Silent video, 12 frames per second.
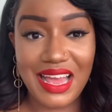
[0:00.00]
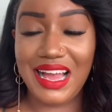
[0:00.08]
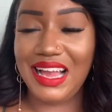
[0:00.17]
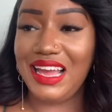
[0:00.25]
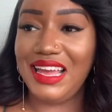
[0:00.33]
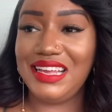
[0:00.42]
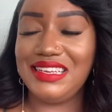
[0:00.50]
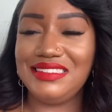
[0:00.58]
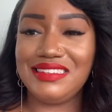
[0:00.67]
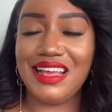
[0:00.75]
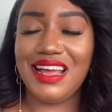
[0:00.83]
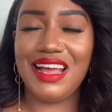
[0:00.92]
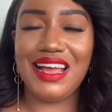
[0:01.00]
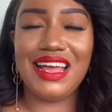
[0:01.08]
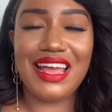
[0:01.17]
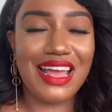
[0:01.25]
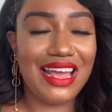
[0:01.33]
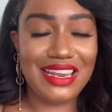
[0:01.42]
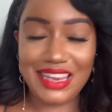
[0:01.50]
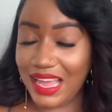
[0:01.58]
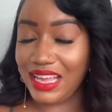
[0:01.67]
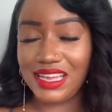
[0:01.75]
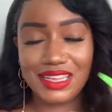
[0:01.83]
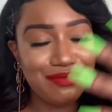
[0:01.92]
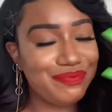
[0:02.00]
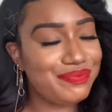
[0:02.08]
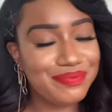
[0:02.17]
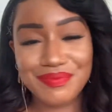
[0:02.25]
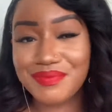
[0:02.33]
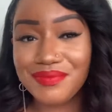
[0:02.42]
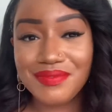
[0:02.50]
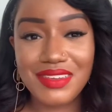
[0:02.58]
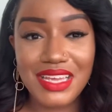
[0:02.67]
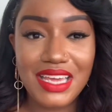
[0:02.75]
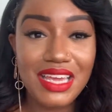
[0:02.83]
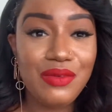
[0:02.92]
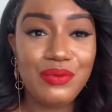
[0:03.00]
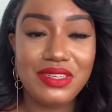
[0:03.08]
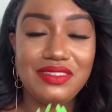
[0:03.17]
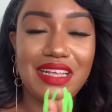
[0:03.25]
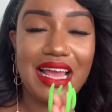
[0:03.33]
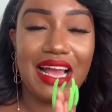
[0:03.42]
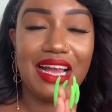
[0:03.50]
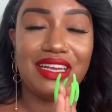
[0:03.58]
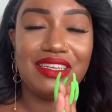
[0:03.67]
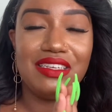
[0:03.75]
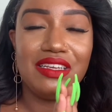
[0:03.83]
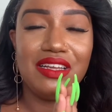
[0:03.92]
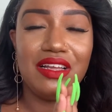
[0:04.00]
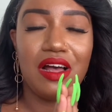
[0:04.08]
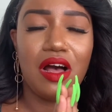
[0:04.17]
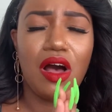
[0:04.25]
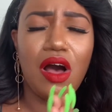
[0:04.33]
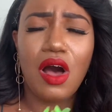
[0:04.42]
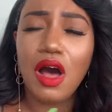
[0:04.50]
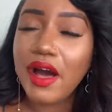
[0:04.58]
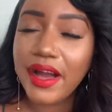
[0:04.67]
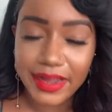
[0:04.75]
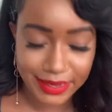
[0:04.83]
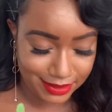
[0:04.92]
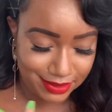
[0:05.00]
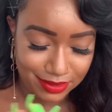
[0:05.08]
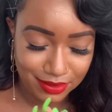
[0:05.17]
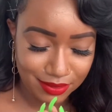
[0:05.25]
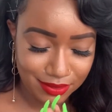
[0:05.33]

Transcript: And like, it was a hard